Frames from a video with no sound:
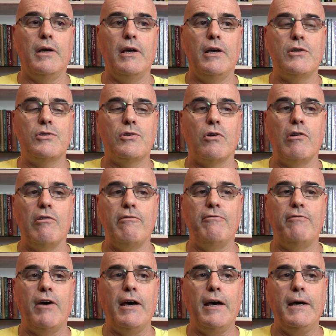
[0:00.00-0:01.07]
he sort
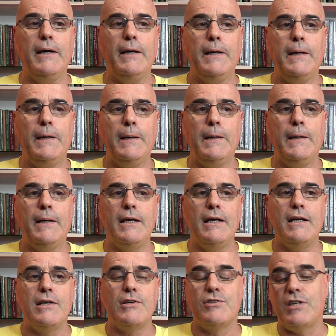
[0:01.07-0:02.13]
of
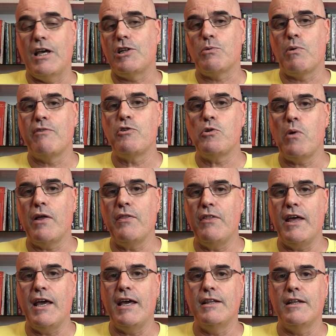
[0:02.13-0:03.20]
said to everyone
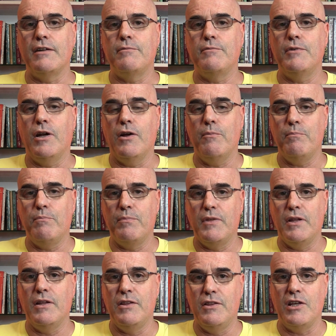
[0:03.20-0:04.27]
there that, you know,
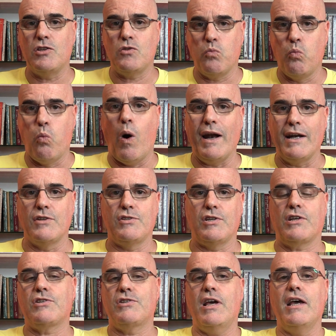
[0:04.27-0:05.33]
this one
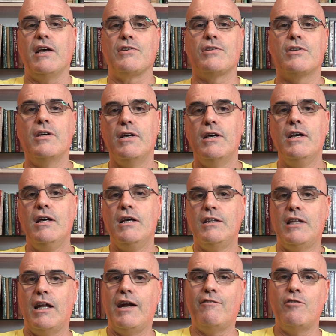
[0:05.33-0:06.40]
success
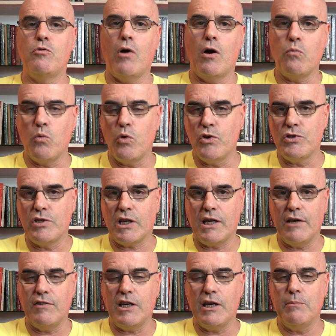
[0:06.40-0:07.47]
that everyone was
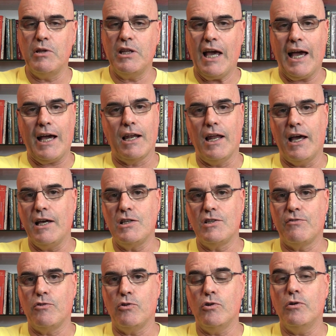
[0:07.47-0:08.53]
giving him the
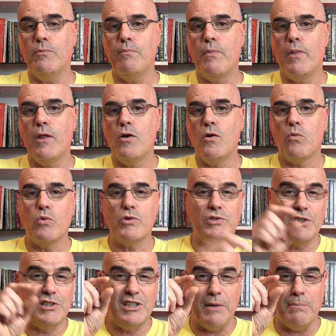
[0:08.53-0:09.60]
accolades for was
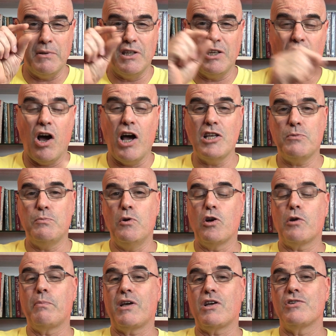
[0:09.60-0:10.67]
the tip of the
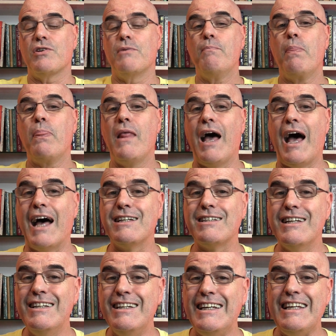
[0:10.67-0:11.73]
iceberg, because
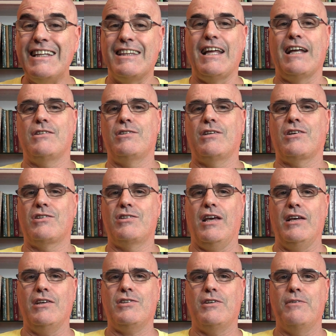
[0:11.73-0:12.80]
underneath that
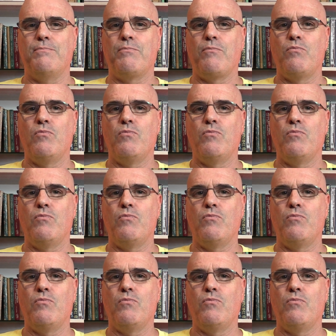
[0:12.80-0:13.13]
success